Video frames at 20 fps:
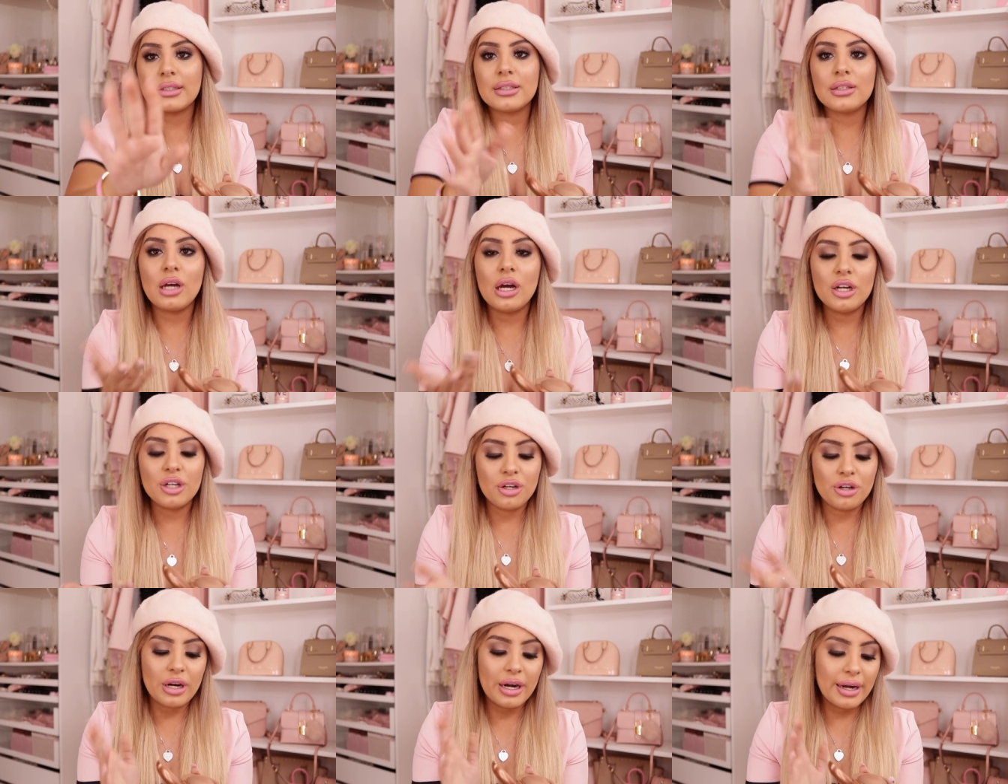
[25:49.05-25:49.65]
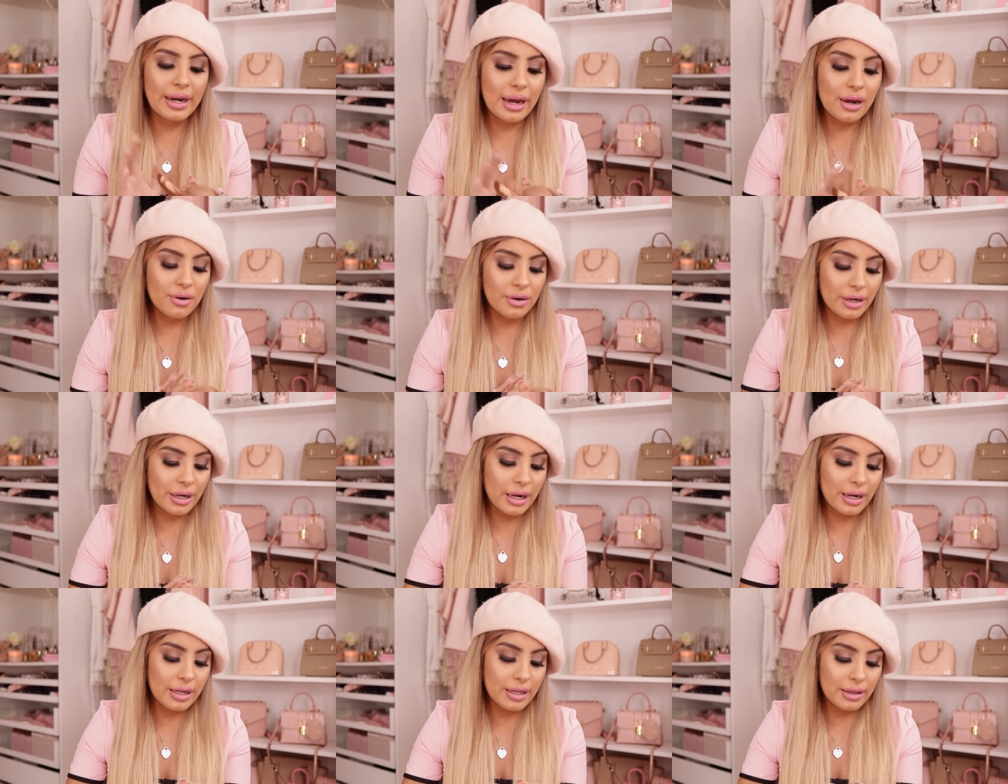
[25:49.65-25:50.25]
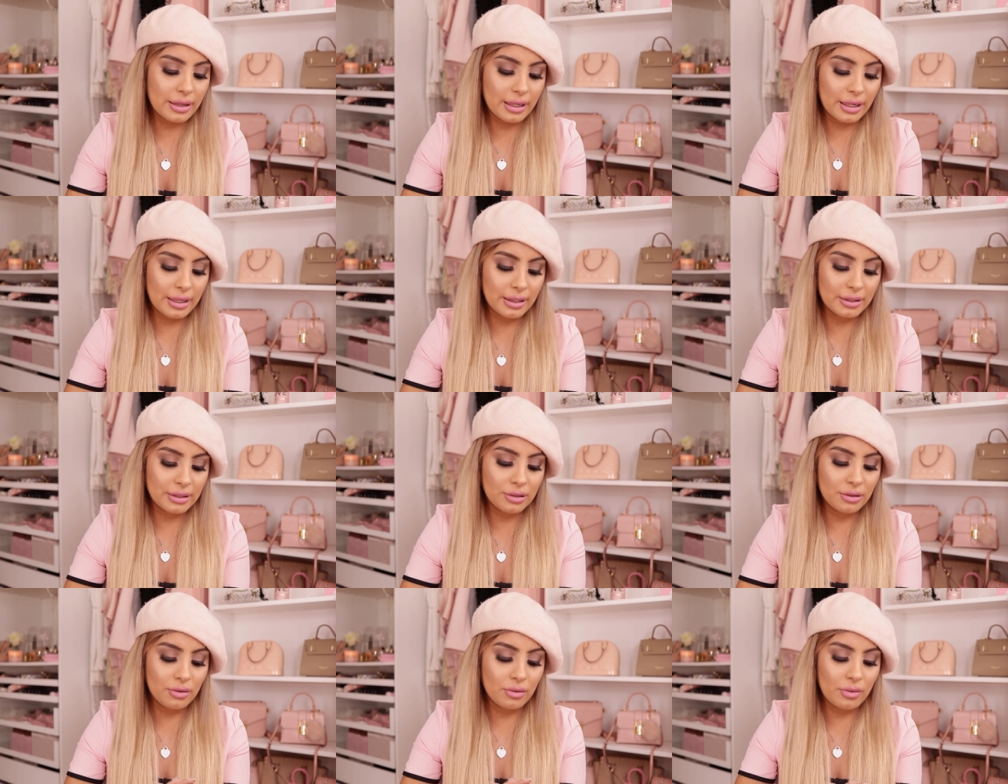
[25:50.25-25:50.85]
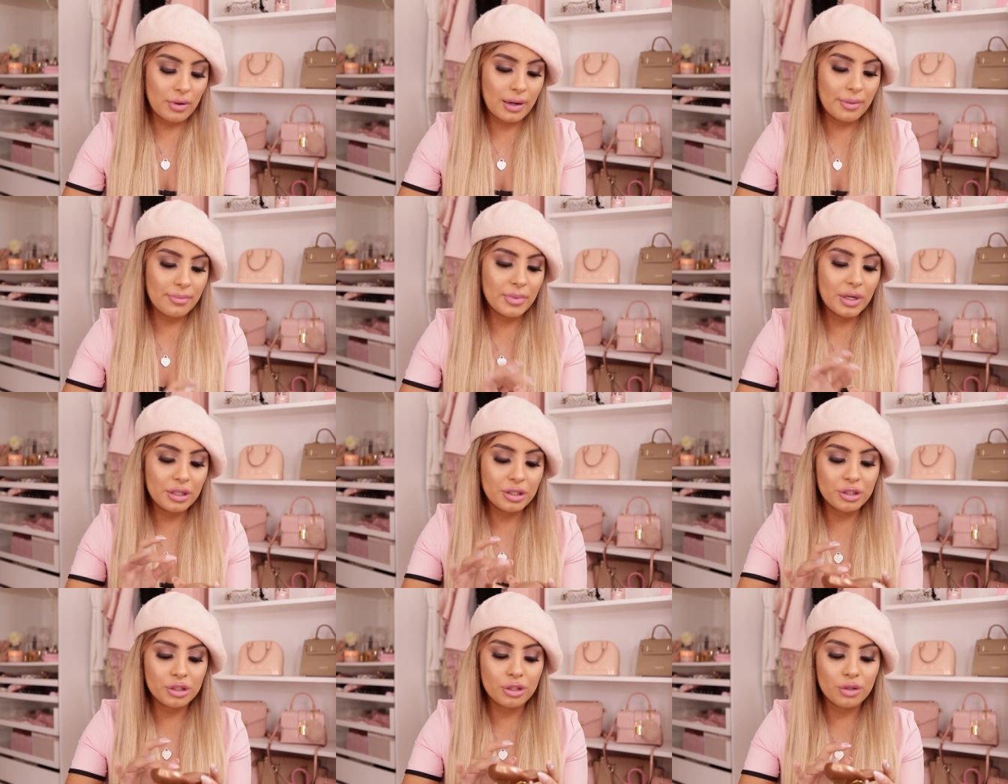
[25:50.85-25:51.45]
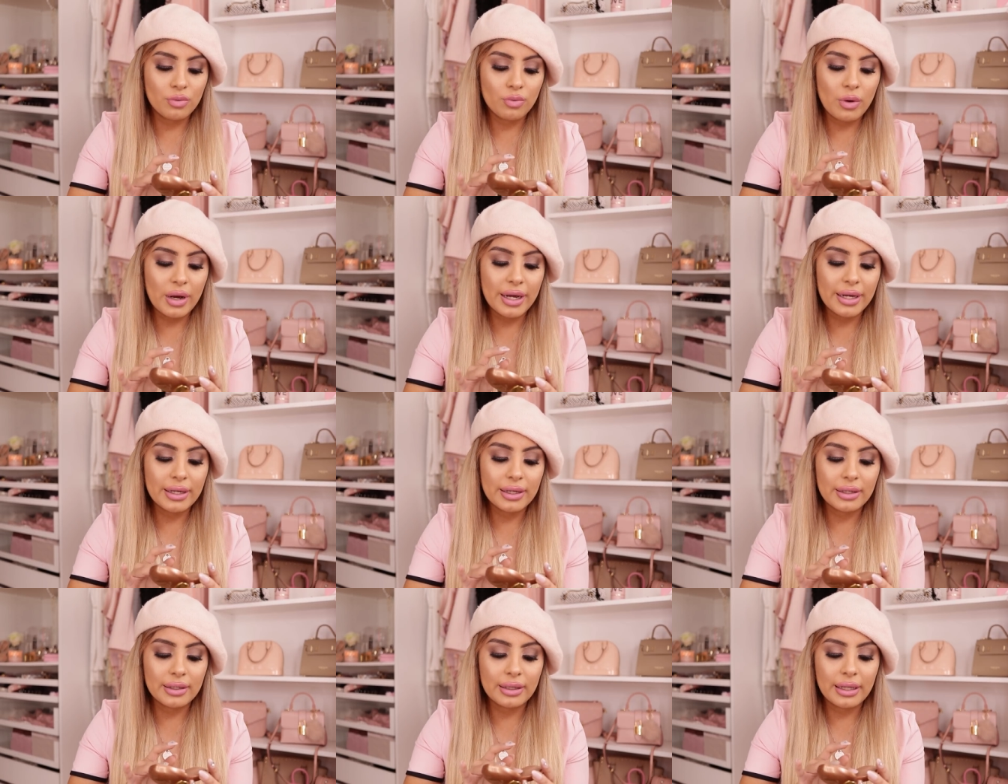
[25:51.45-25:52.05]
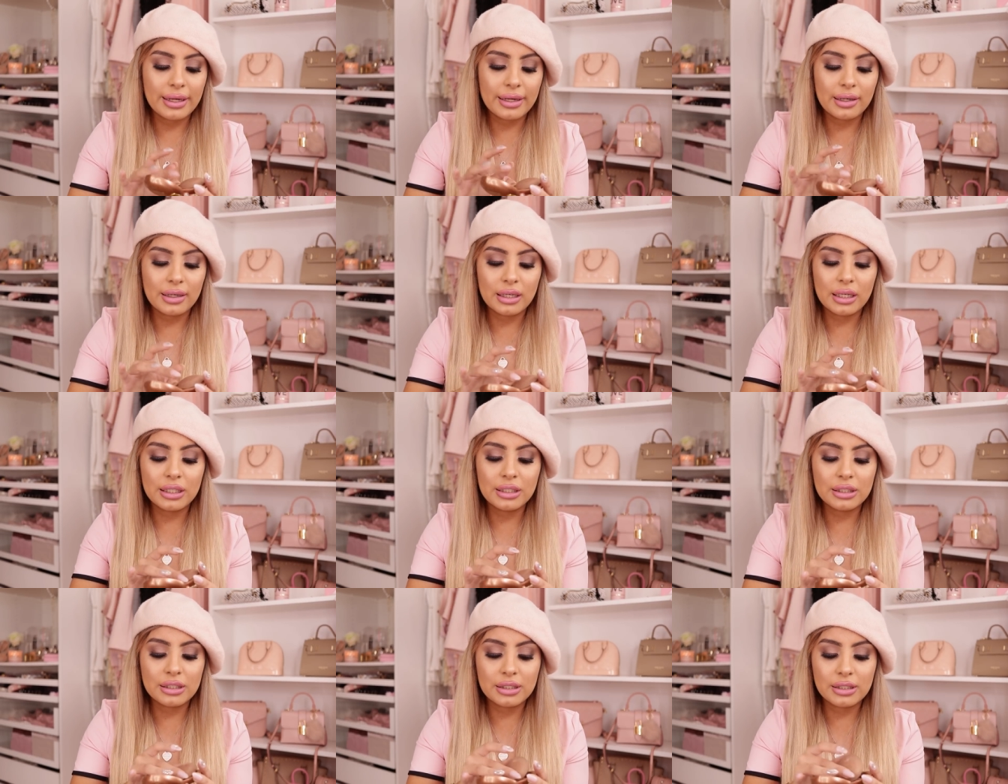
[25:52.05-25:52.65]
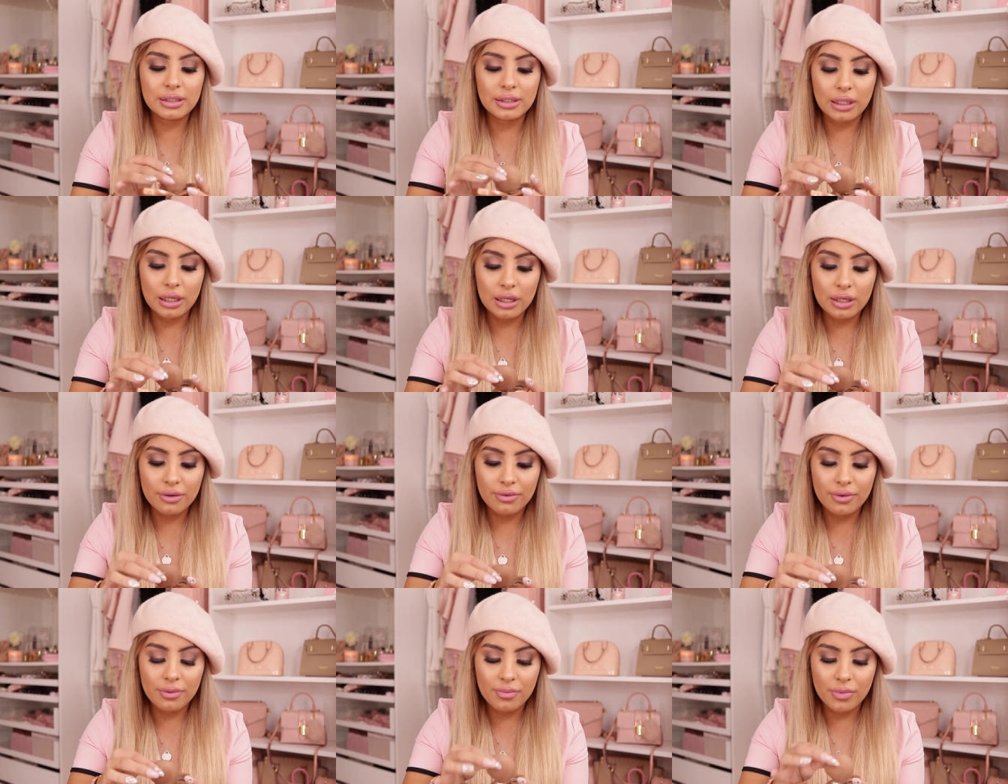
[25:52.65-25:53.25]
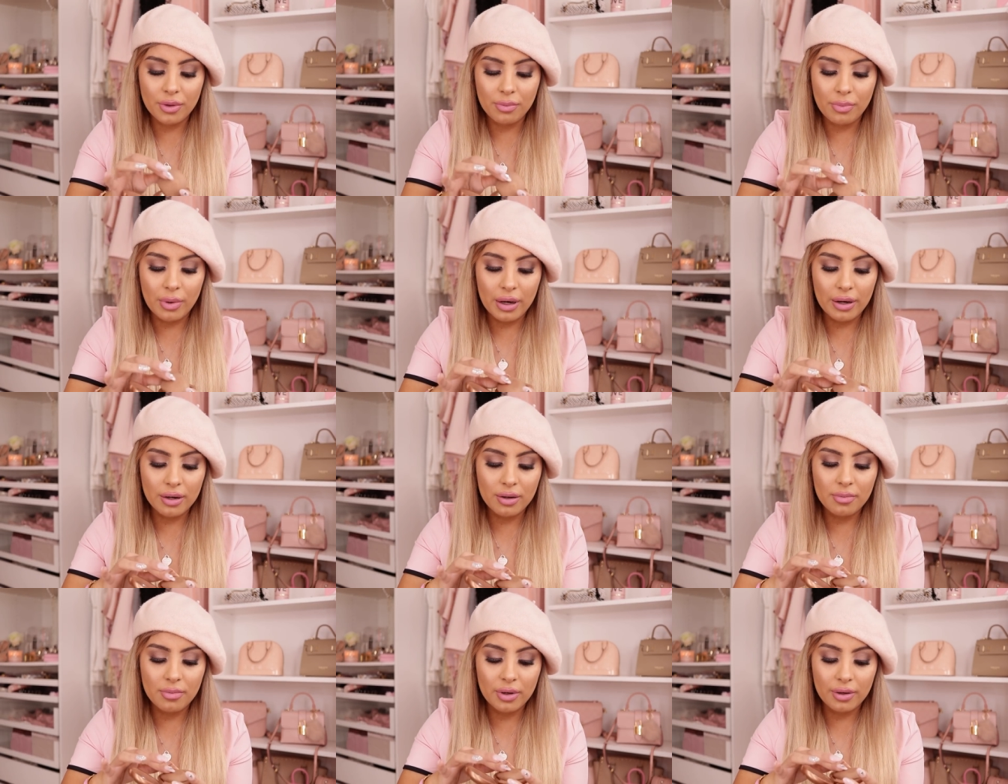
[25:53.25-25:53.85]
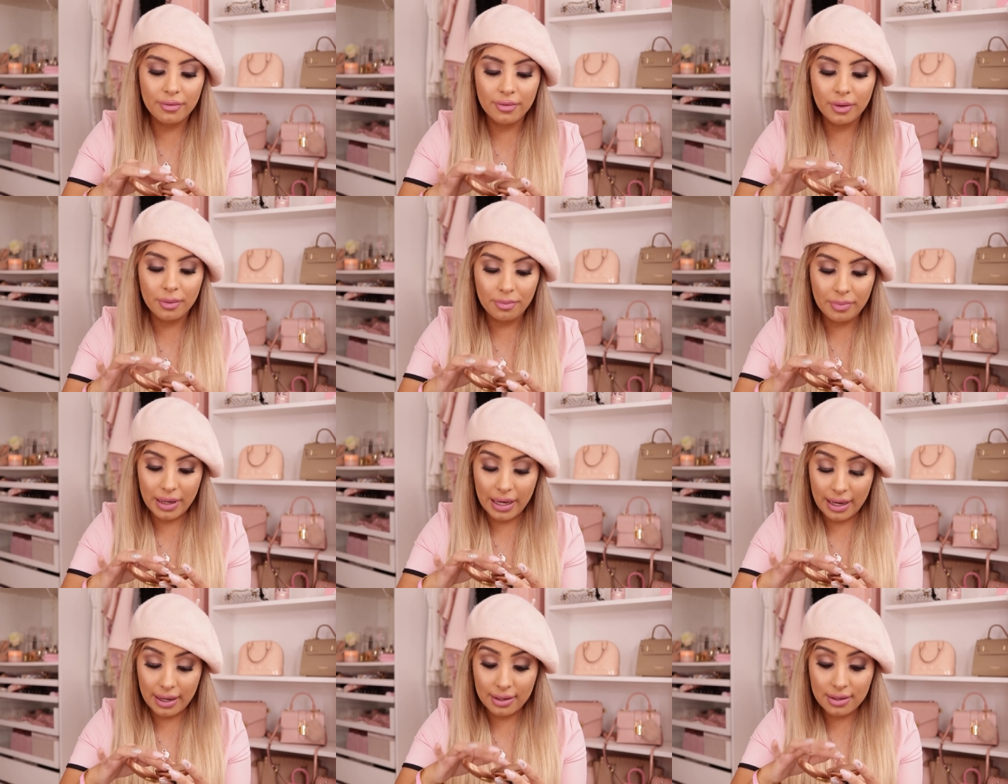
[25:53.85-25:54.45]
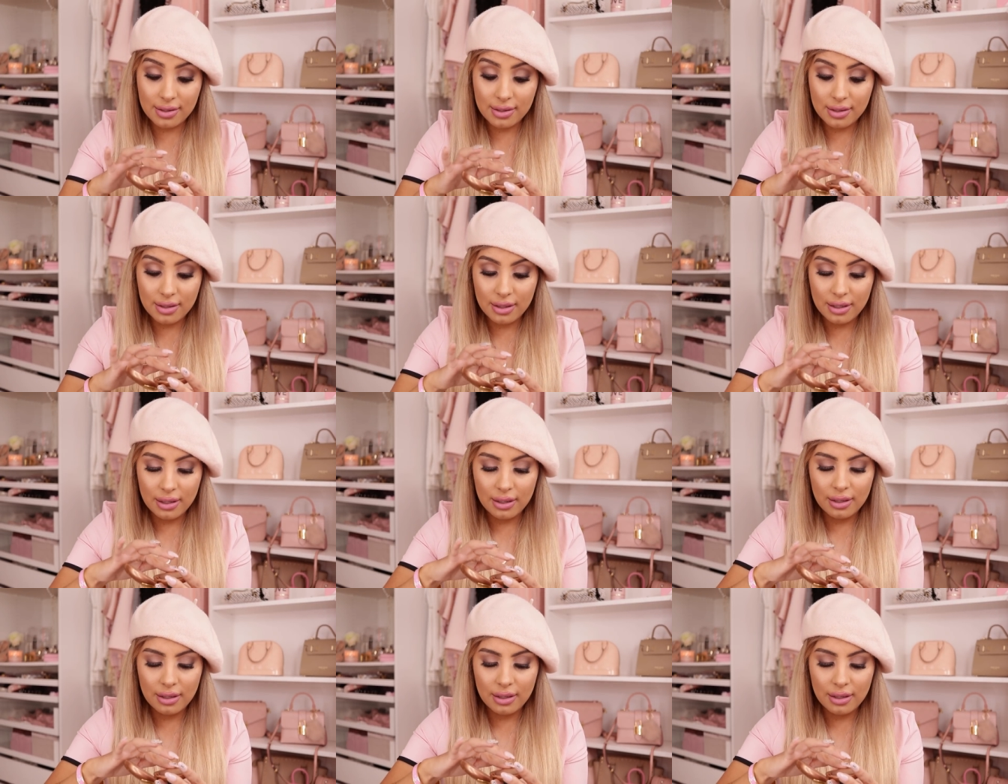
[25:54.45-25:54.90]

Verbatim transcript: it's not dried out or anything so I'm not sure why it like unstuck from the bottom of the pan